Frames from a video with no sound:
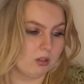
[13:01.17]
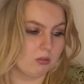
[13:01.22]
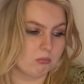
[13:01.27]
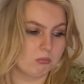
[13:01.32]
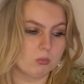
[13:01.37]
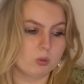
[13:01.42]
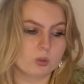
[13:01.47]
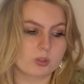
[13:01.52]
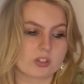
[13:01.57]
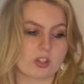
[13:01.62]

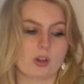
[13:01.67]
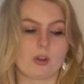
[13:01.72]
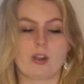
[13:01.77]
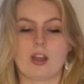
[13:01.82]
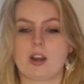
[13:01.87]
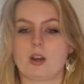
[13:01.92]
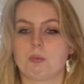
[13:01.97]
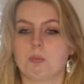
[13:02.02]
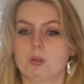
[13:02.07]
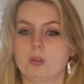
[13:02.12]
more so
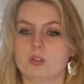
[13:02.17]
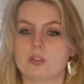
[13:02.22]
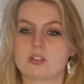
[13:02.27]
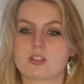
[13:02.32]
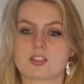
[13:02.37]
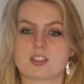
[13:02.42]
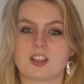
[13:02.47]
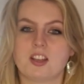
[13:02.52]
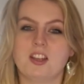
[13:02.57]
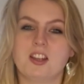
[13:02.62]

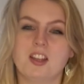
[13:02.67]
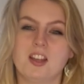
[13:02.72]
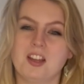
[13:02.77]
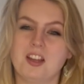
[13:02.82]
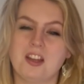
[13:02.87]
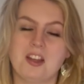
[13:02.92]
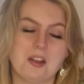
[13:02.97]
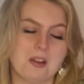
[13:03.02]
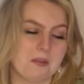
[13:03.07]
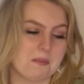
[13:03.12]
animals,
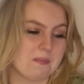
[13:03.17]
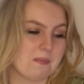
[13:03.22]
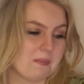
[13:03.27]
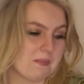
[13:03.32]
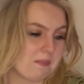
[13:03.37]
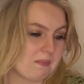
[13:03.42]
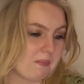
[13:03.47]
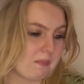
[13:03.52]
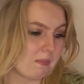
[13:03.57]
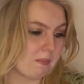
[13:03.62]

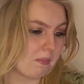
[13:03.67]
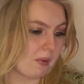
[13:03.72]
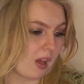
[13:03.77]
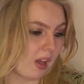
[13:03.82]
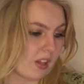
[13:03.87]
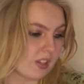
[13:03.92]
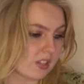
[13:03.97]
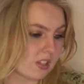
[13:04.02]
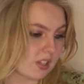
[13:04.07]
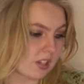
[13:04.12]

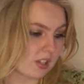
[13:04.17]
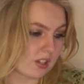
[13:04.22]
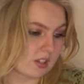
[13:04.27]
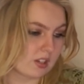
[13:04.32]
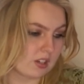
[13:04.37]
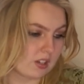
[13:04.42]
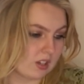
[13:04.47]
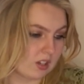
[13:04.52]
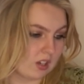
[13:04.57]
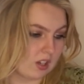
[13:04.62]
but
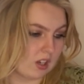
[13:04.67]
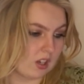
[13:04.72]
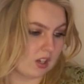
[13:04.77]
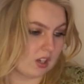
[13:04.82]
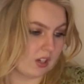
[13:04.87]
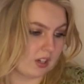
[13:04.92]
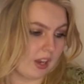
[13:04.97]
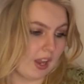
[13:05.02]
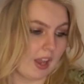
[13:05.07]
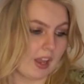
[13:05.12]

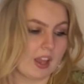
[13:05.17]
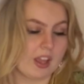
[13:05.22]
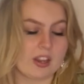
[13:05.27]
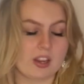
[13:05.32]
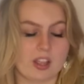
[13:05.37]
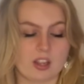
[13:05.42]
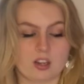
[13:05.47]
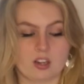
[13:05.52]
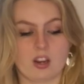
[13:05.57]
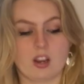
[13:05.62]
yeah, and
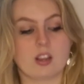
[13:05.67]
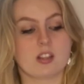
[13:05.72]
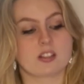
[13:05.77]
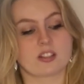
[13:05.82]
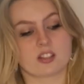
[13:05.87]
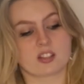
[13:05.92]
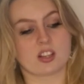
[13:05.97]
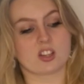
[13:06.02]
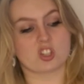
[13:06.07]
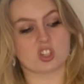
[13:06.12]
then it's
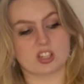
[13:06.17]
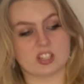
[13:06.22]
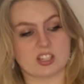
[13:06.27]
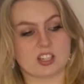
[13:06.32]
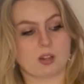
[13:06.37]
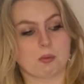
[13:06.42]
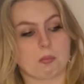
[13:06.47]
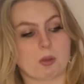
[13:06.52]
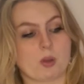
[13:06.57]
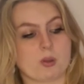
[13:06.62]
essentially
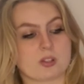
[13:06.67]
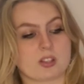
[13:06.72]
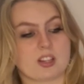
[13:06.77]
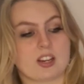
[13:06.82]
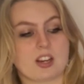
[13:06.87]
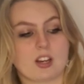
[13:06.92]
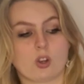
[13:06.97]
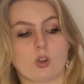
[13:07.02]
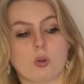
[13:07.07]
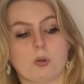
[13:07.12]
decomposed and
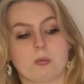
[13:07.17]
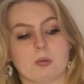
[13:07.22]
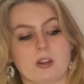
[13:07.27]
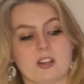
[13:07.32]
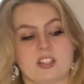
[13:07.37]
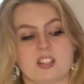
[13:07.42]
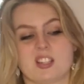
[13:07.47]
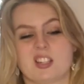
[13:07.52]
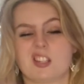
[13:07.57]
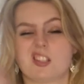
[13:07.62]

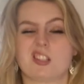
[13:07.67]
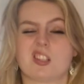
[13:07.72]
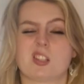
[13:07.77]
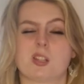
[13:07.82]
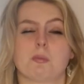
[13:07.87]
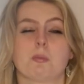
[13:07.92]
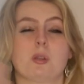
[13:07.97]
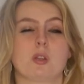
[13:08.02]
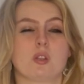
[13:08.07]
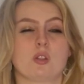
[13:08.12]
incorporated into
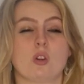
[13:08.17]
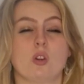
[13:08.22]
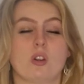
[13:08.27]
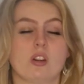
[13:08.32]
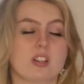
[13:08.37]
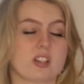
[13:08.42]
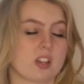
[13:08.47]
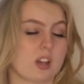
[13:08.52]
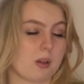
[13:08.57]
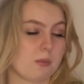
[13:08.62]
some of those
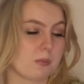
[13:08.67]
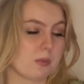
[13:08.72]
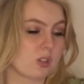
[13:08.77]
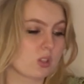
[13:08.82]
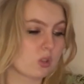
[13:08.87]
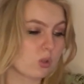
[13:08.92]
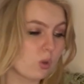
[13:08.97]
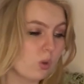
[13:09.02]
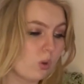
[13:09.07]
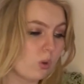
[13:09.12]
longer term
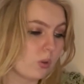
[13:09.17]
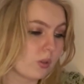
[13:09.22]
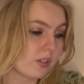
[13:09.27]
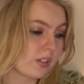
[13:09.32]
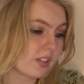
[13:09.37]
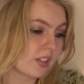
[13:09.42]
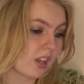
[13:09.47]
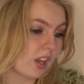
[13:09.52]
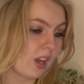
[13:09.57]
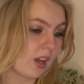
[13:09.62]

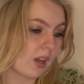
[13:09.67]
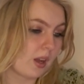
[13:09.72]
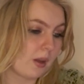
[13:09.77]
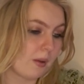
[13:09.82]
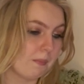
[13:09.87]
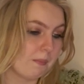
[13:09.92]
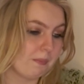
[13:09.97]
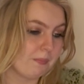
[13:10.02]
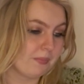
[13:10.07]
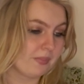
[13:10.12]
stores.
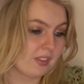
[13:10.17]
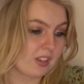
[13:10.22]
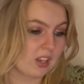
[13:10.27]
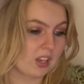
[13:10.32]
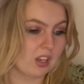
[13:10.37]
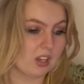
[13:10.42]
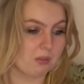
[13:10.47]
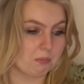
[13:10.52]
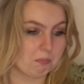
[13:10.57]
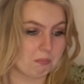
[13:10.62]
But
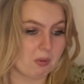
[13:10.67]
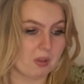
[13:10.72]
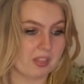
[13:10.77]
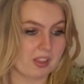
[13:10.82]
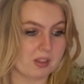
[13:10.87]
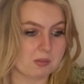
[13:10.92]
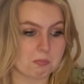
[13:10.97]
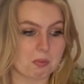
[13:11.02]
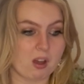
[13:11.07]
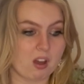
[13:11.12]

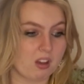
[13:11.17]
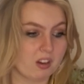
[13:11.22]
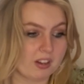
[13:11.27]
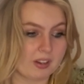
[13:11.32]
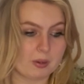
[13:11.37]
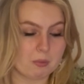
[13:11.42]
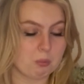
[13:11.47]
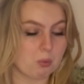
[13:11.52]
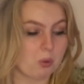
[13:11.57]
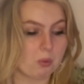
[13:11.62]
that's
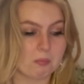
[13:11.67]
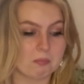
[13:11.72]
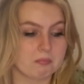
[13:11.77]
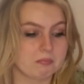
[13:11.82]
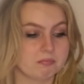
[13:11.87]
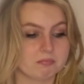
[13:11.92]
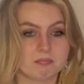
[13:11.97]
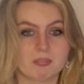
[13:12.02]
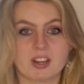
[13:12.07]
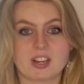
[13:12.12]
partly what
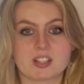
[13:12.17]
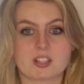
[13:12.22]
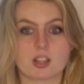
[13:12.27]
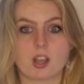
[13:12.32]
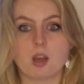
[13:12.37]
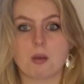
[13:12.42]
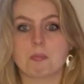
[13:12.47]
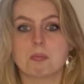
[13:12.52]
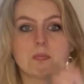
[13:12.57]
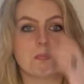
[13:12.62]
makes
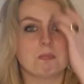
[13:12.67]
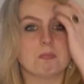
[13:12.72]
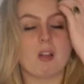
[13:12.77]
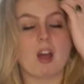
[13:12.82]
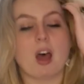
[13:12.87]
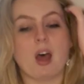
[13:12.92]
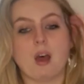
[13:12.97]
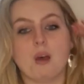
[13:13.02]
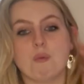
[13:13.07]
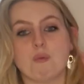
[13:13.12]
up
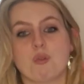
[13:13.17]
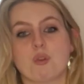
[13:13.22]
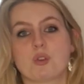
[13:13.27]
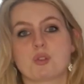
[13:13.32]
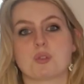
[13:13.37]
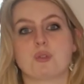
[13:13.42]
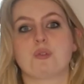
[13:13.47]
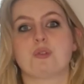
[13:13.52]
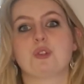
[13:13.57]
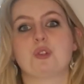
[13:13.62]

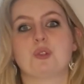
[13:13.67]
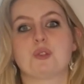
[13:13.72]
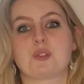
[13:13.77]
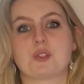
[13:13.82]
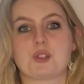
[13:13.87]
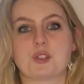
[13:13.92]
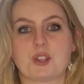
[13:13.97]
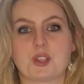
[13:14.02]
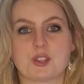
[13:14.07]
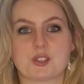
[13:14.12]
fossil fuels
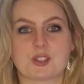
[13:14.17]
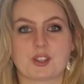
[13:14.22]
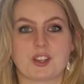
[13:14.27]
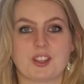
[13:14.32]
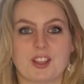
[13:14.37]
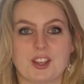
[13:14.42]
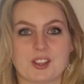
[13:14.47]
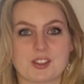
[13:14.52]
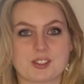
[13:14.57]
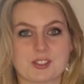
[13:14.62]
and things like
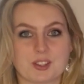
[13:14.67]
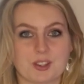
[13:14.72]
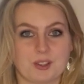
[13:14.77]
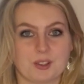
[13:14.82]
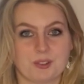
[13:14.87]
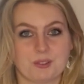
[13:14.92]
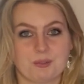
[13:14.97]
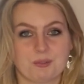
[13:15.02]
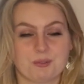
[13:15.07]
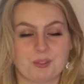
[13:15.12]
that,
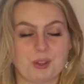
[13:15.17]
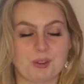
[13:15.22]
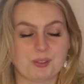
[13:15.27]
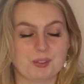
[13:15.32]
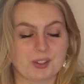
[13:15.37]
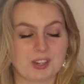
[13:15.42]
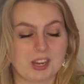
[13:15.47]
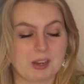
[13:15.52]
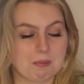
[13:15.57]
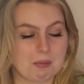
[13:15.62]
so
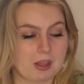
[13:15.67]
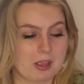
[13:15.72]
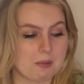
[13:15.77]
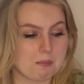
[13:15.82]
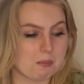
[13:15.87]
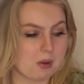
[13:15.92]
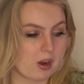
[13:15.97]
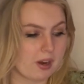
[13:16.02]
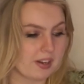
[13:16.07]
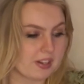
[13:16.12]
maybe keep that in
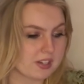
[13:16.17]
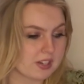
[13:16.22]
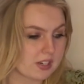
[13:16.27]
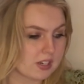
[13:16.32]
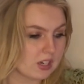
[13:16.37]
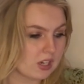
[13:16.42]
mind.